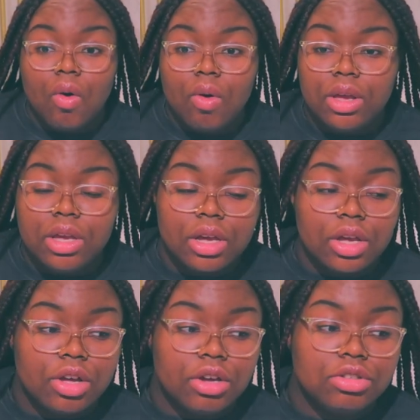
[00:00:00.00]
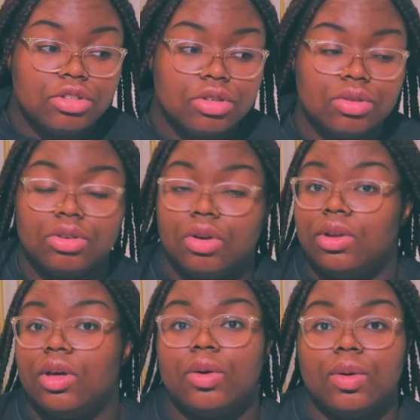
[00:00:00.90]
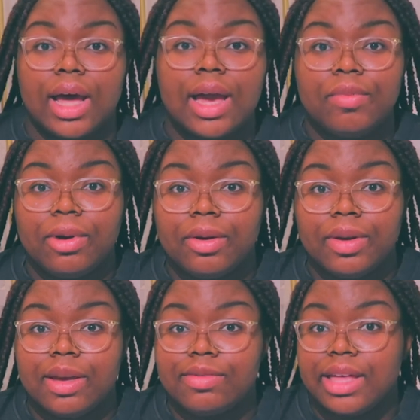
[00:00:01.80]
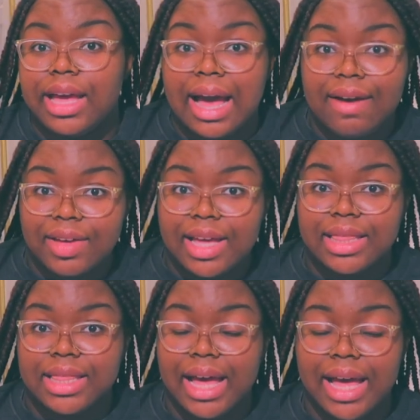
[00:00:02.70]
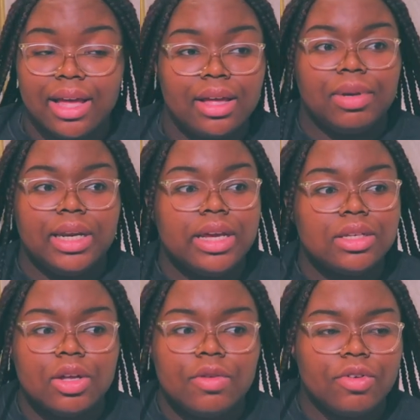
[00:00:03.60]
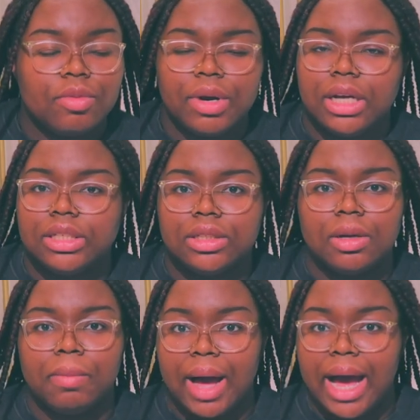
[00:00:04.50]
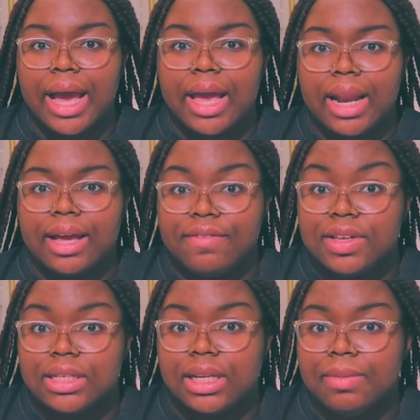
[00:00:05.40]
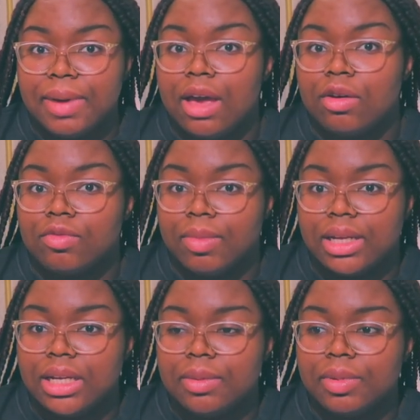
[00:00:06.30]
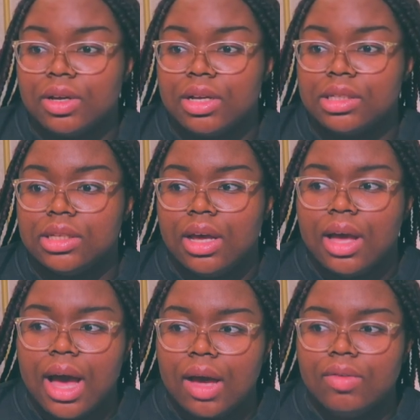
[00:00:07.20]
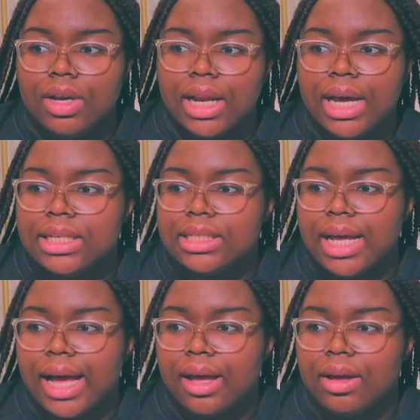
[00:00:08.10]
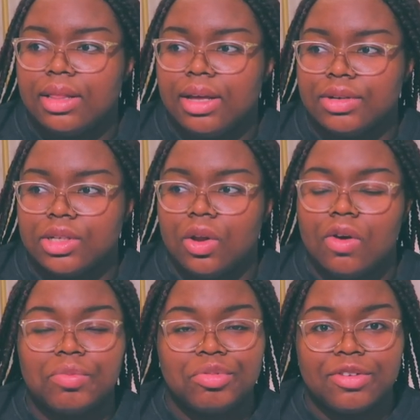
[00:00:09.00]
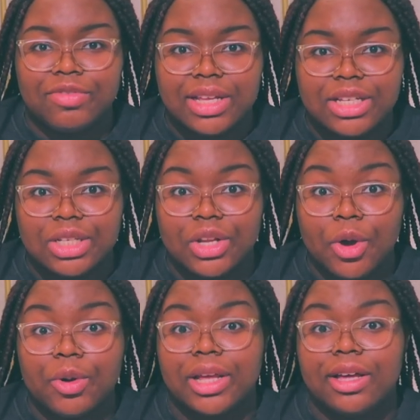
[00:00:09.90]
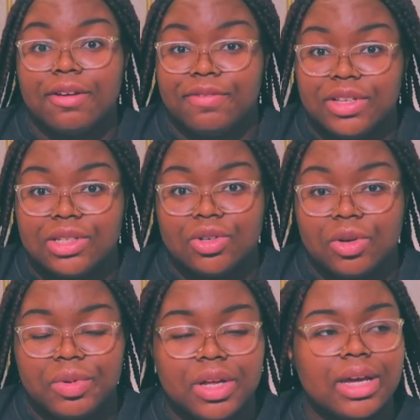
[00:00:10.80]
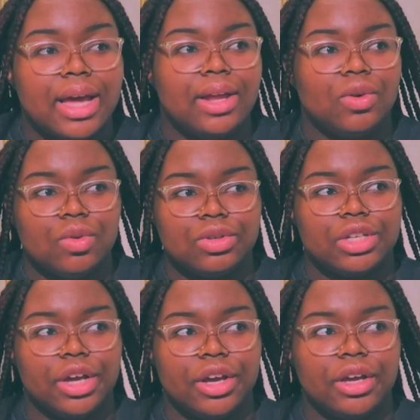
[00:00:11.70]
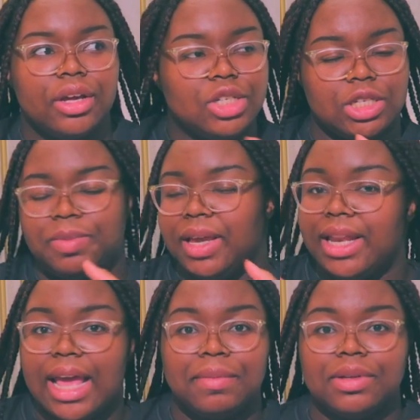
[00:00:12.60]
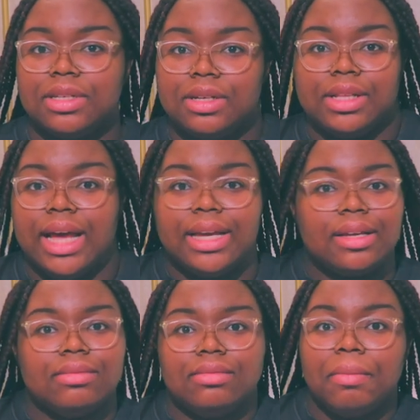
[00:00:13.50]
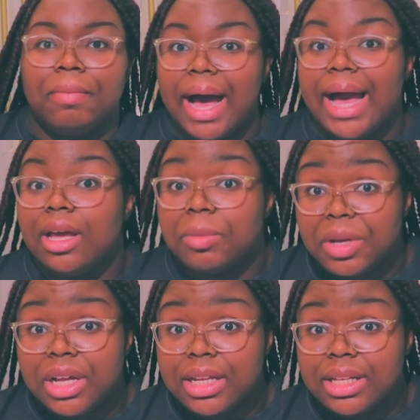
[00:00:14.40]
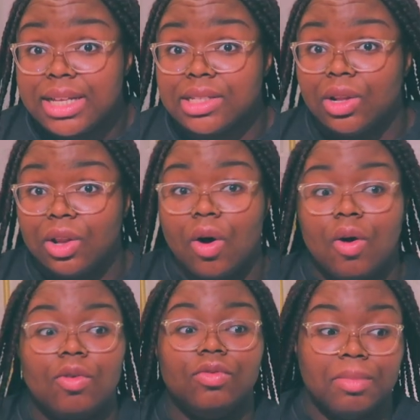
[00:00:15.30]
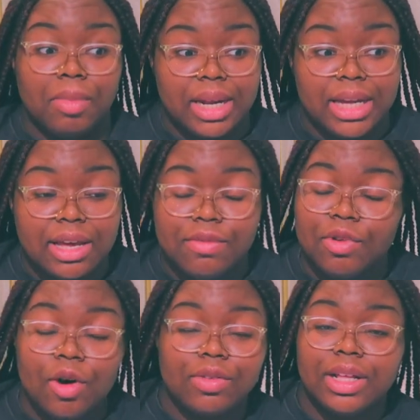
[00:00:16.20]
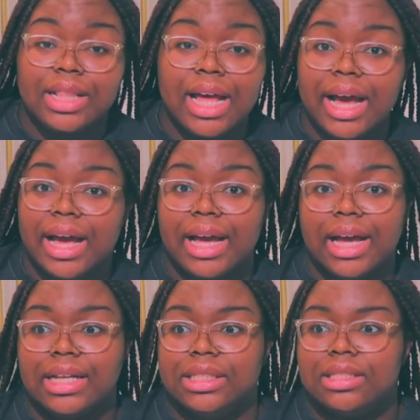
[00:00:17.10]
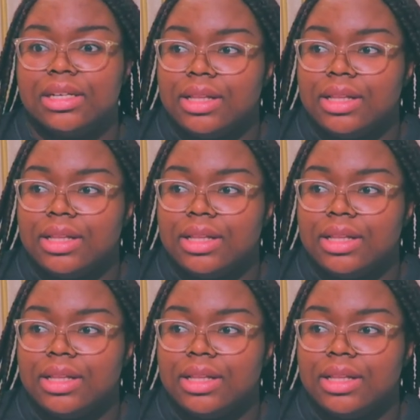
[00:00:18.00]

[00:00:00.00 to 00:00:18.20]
or you can go to your local library if they have it in there. Please don't feel pressured to buy, like physically pay with money because I realized that there is a lot of privilege in owning a physical book and also just being able to like buy a book. There's a lot of money involved in that, and